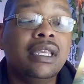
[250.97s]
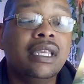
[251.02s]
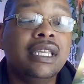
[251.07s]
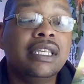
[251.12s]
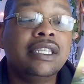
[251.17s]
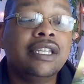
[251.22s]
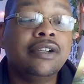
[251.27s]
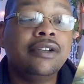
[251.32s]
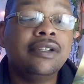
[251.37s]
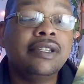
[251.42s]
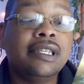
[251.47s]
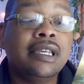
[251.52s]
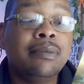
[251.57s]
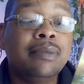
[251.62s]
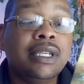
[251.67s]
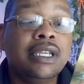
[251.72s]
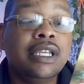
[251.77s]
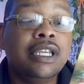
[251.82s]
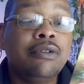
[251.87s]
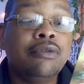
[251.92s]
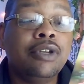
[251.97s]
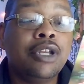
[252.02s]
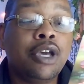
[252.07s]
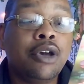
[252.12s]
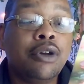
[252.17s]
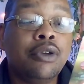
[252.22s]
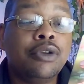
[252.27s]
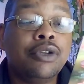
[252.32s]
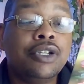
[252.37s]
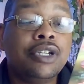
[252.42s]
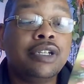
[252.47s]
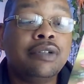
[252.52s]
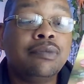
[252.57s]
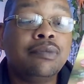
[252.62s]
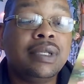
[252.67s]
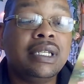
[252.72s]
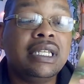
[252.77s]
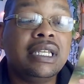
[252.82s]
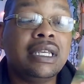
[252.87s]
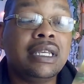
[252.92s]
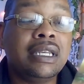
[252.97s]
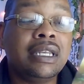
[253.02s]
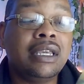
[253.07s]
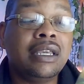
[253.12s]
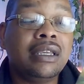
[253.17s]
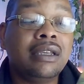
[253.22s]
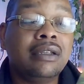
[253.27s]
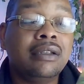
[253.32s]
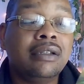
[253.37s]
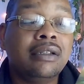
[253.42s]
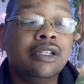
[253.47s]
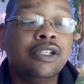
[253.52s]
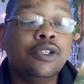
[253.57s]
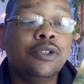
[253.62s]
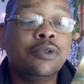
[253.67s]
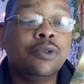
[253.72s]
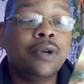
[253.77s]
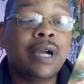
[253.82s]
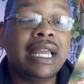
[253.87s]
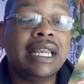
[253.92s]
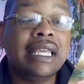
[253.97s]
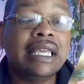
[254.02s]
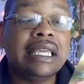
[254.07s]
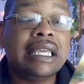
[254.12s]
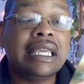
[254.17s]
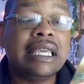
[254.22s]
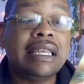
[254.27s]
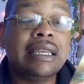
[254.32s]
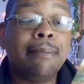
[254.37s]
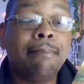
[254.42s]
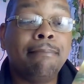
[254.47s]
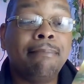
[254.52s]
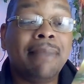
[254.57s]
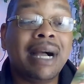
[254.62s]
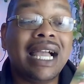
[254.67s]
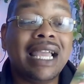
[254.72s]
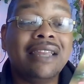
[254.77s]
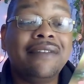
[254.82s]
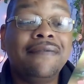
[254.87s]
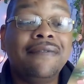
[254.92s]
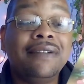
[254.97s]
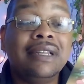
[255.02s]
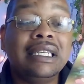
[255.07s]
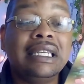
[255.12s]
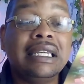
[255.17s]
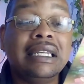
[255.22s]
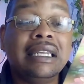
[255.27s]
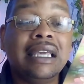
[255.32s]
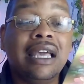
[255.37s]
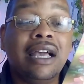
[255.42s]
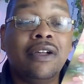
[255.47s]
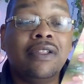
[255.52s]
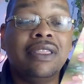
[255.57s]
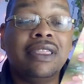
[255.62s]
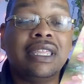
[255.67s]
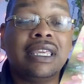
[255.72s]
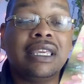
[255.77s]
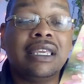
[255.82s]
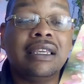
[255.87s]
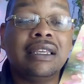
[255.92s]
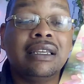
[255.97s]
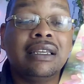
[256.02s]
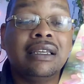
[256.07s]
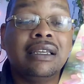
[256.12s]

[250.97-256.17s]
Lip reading: Is there something you know you shouldn't be eating? Try to eat mindfully and healthy.